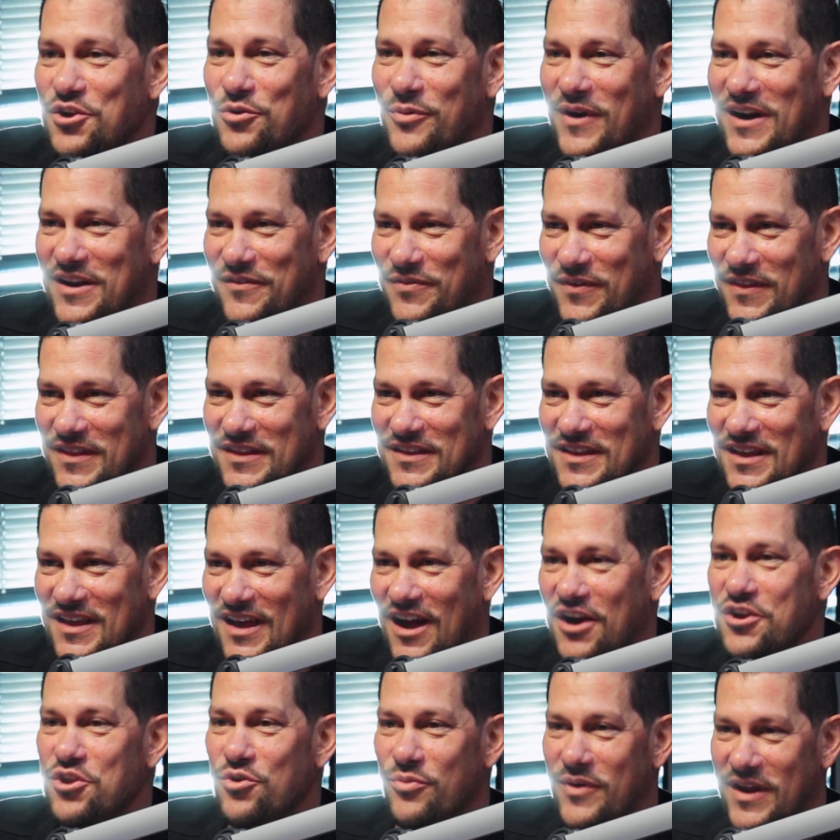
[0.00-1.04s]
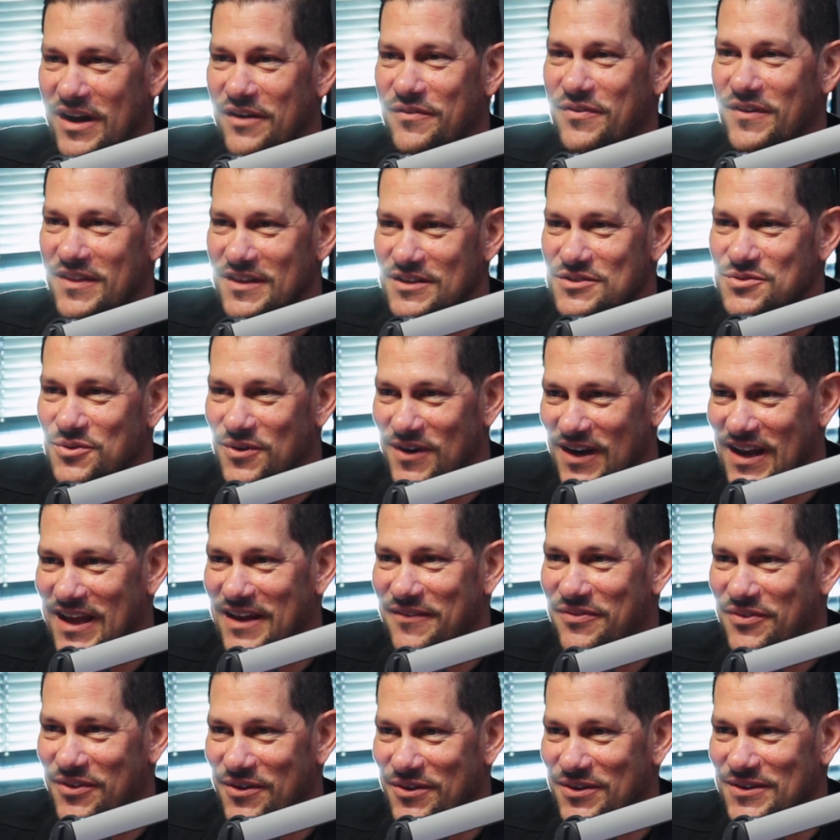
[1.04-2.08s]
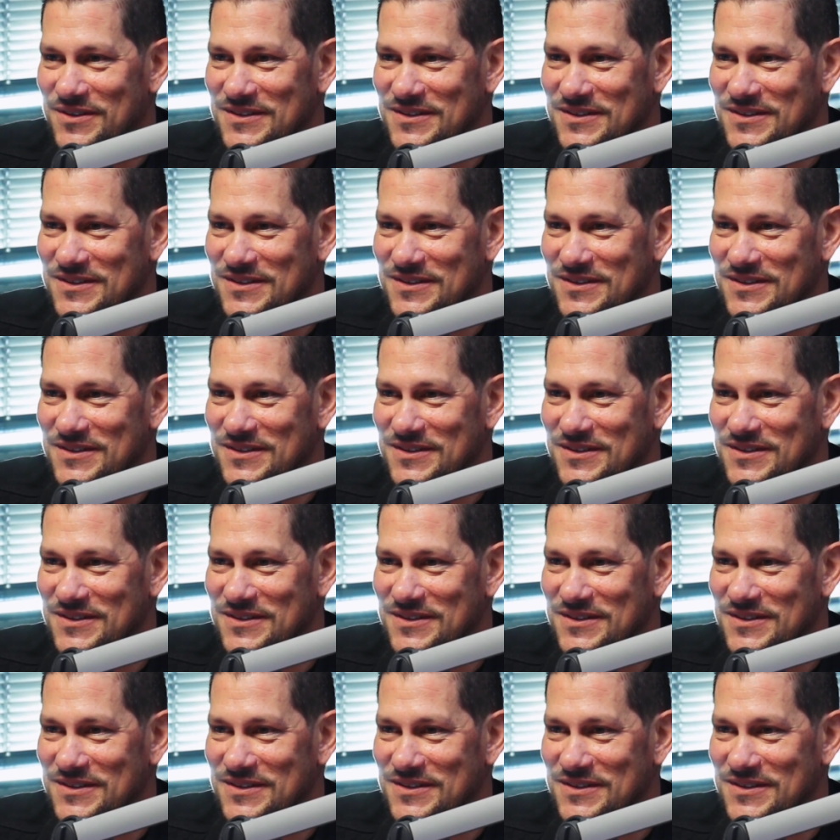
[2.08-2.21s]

you ready? We're insane. Are you ready for the tour life, though?